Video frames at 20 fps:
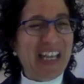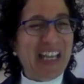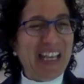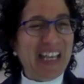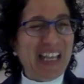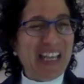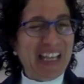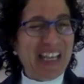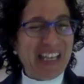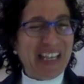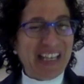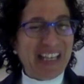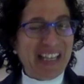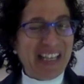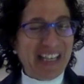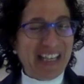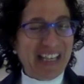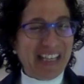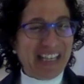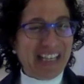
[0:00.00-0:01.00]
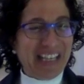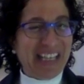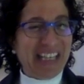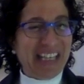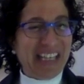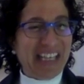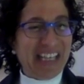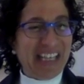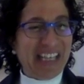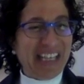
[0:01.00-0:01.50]

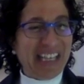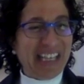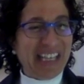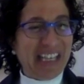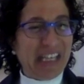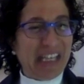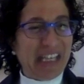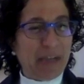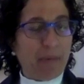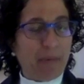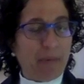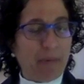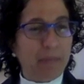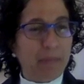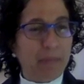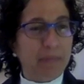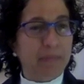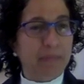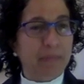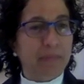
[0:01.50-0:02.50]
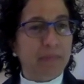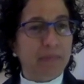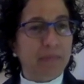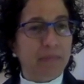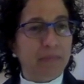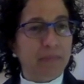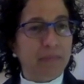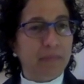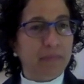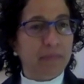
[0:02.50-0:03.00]

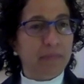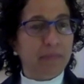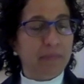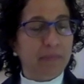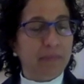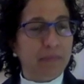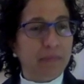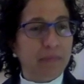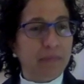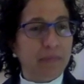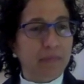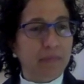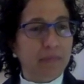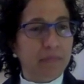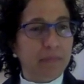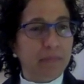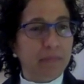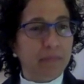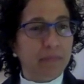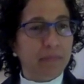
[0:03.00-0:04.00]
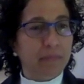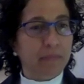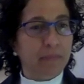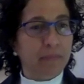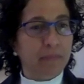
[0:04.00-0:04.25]
This person isn't speaking.